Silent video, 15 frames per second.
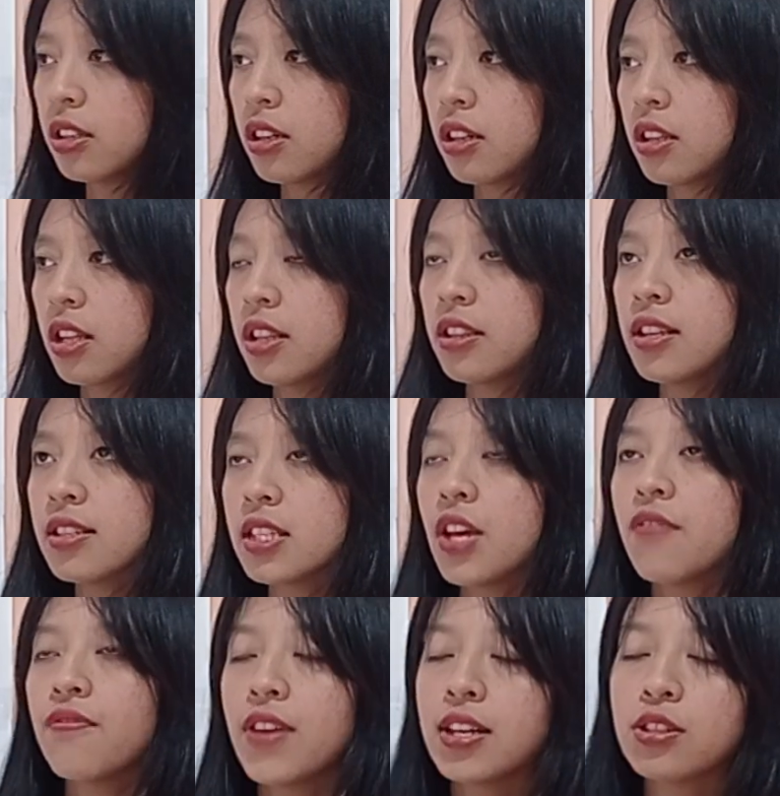in this
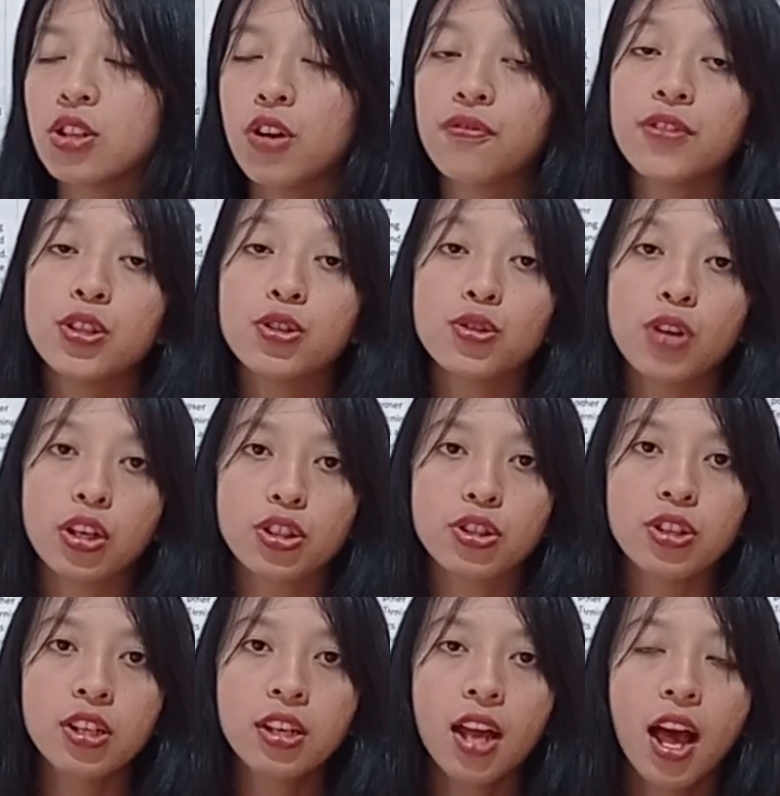event of
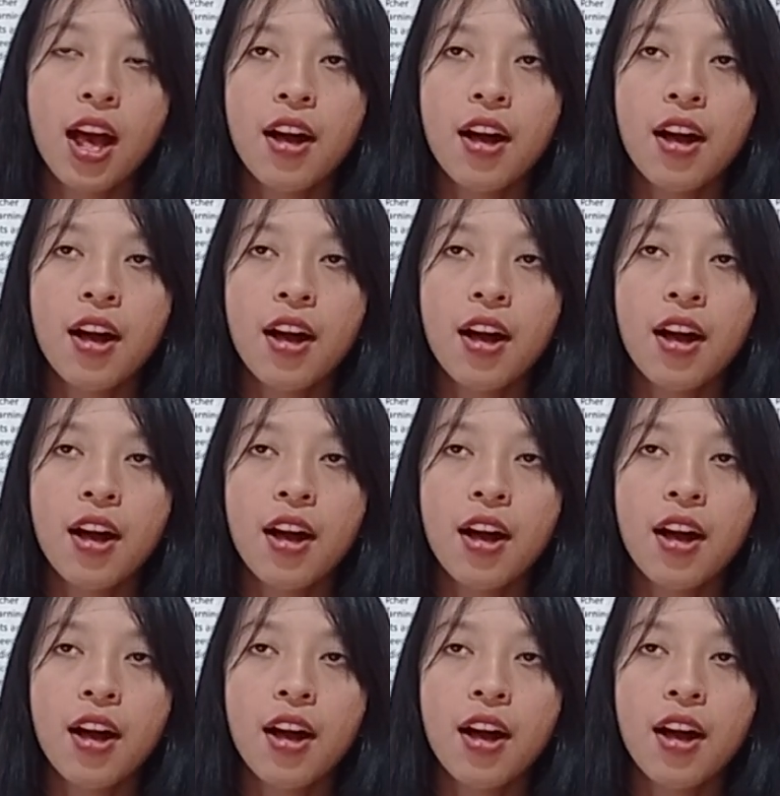instruction,